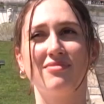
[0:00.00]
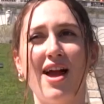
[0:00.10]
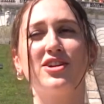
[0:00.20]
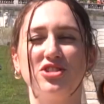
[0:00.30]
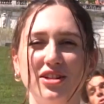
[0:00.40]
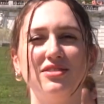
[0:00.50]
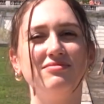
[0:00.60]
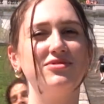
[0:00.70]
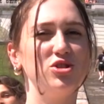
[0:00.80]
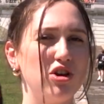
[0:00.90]
Actually,
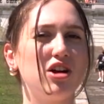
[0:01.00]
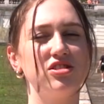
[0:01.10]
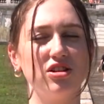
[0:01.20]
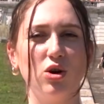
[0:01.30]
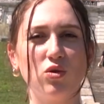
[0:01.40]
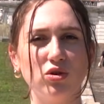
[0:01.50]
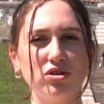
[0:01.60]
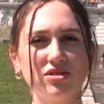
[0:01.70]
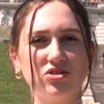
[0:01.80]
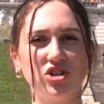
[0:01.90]
do talk to the
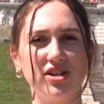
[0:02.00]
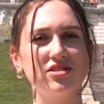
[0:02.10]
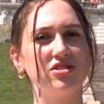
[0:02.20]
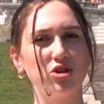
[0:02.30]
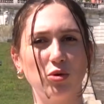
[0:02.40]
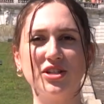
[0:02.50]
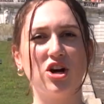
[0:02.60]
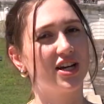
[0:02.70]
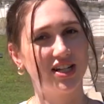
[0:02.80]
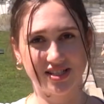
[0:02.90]
locals, just don't be
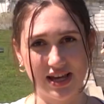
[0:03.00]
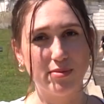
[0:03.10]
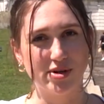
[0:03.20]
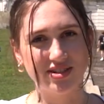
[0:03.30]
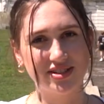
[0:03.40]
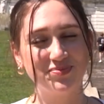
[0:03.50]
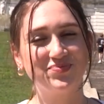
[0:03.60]
talking to scammers.